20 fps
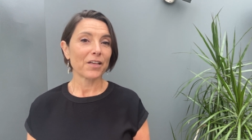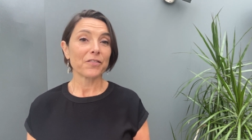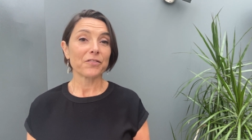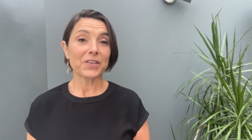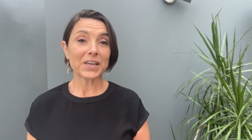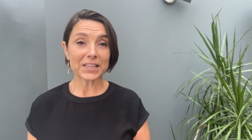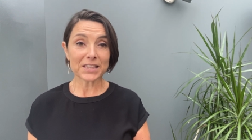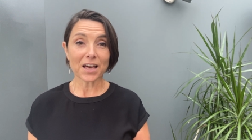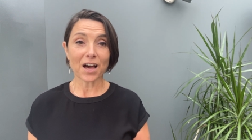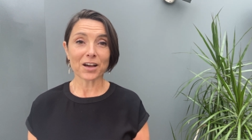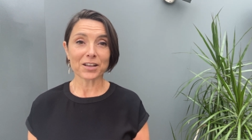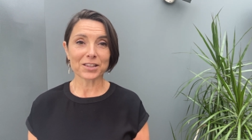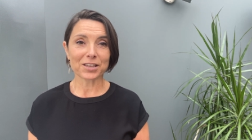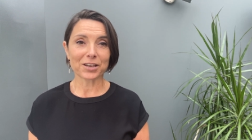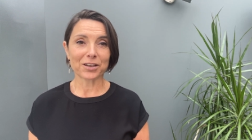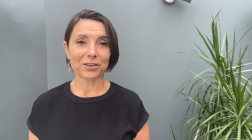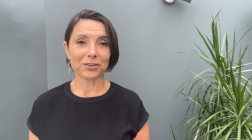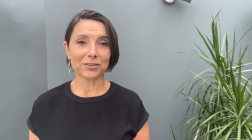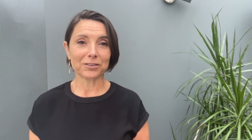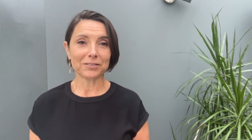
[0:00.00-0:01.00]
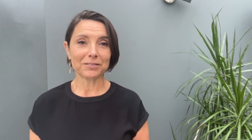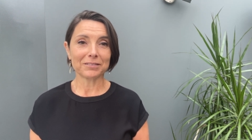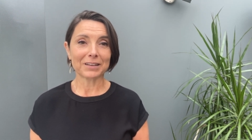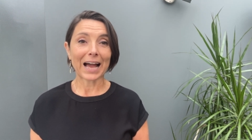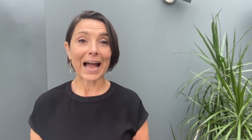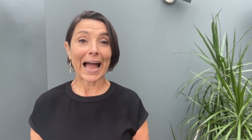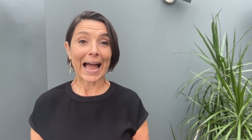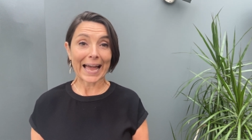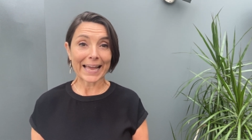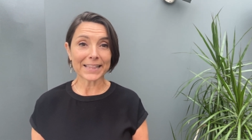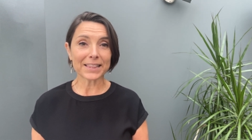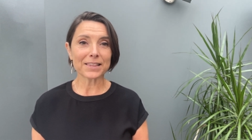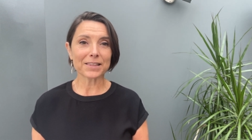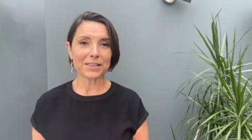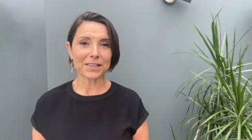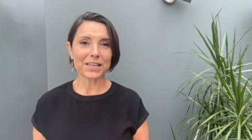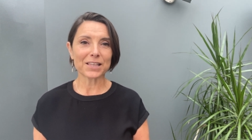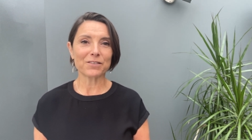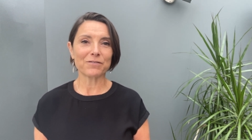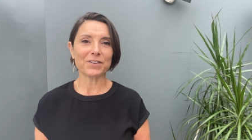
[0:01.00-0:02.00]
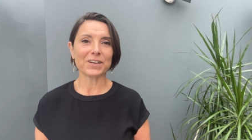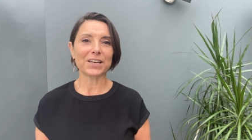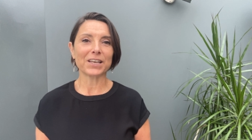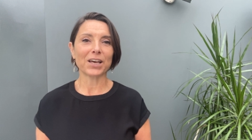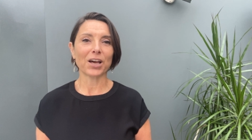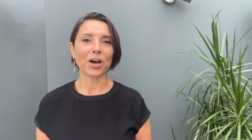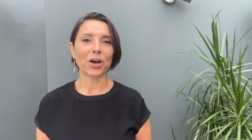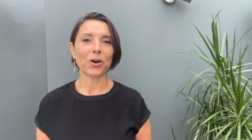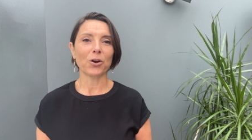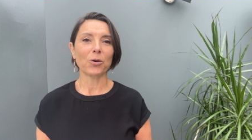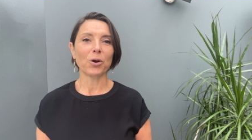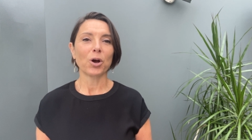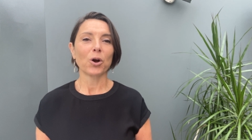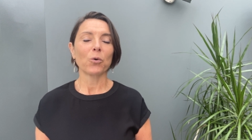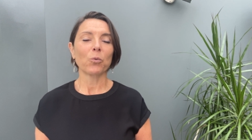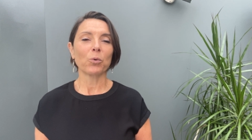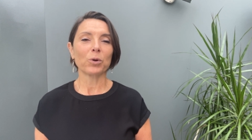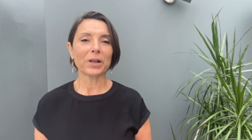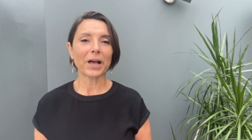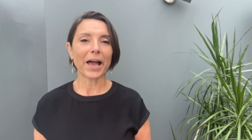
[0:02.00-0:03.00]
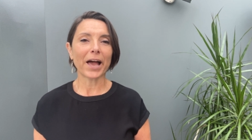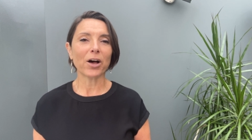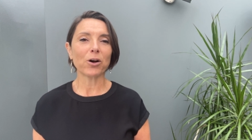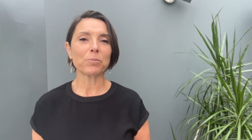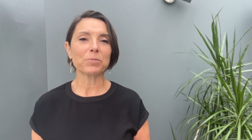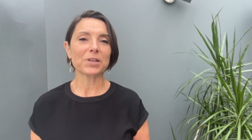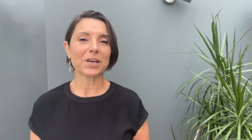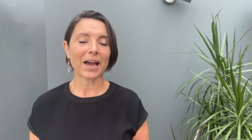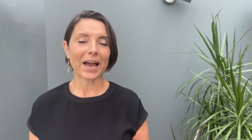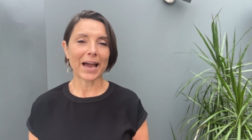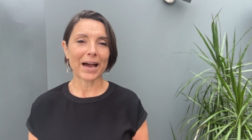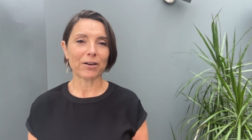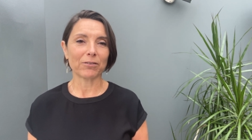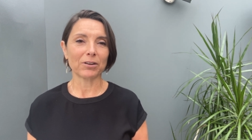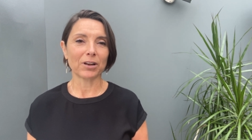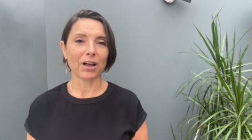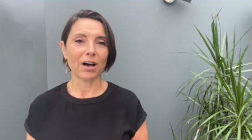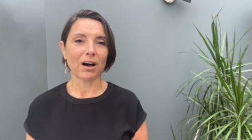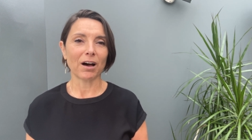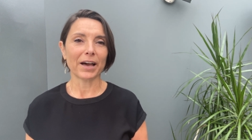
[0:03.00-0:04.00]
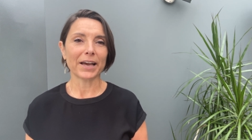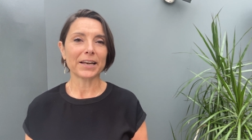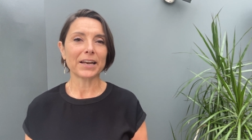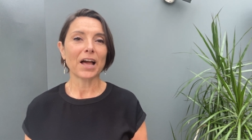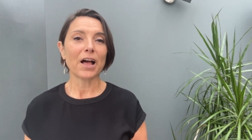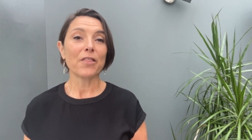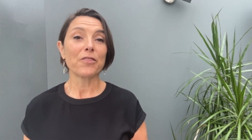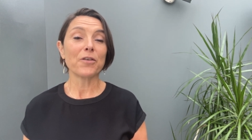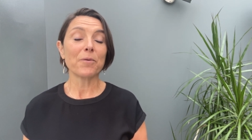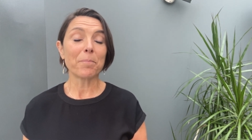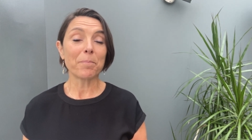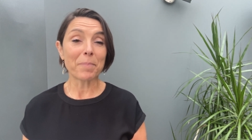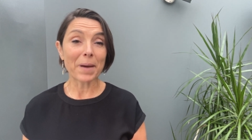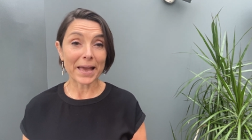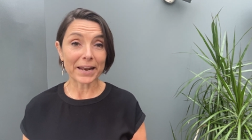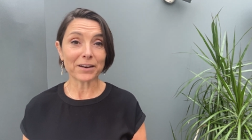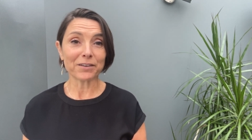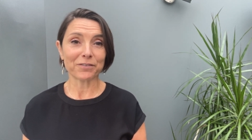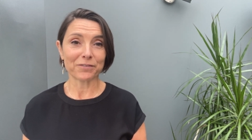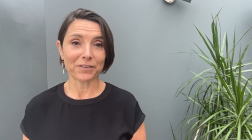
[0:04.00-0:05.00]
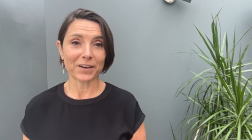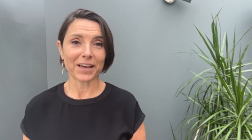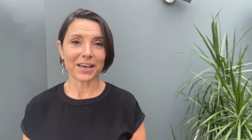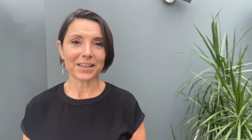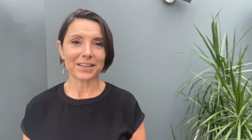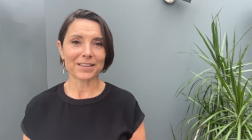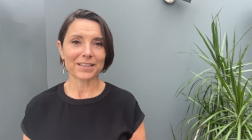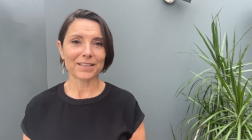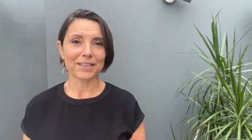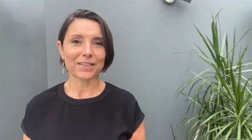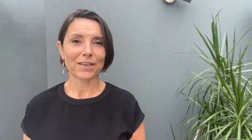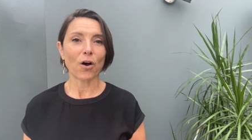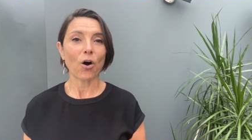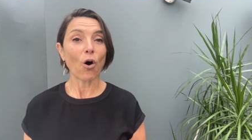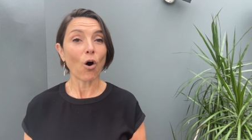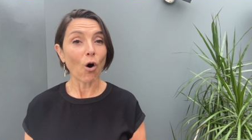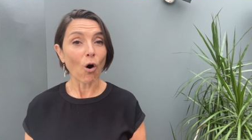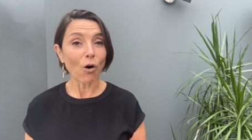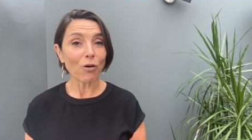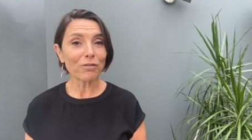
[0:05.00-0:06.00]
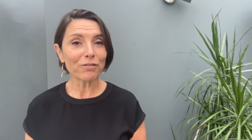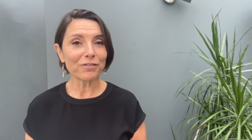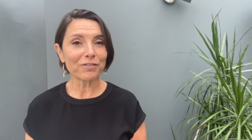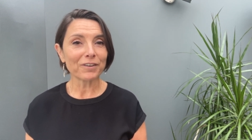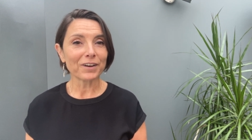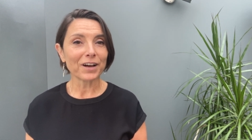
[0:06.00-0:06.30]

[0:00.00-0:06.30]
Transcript: This article and this video will help to outline the benefits of